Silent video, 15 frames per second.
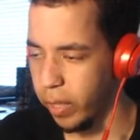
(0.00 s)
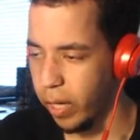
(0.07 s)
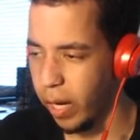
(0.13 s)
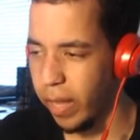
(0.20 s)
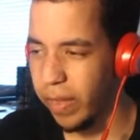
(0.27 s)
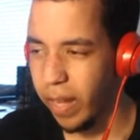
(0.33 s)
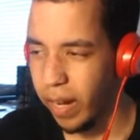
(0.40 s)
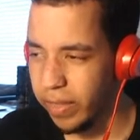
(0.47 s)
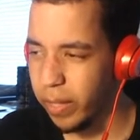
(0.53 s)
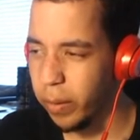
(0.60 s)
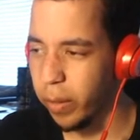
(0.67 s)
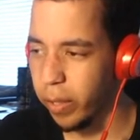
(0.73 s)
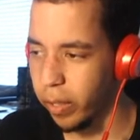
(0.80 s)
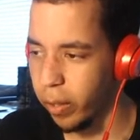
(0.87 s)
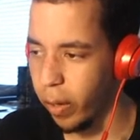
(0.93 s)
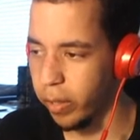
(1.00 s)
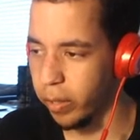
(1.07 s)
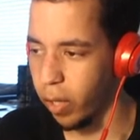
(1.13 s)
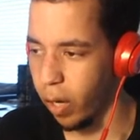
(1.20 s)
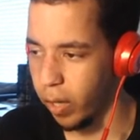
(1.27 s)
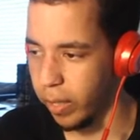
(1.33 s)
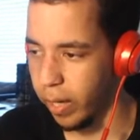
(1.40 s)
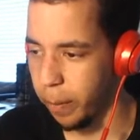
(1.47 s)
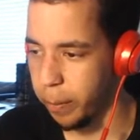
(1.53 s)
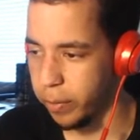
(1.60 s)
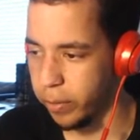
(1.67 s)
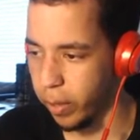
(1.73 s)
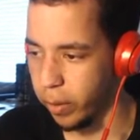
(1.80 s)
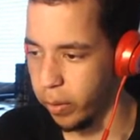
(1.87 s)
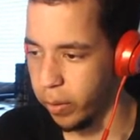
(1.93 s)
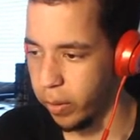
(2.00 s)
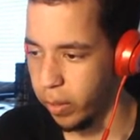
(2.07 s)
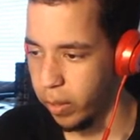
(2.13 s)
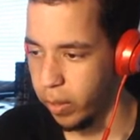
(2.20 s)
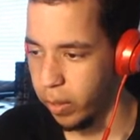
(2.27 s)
in here, and then I think we're gonna go ahead and call it an episode.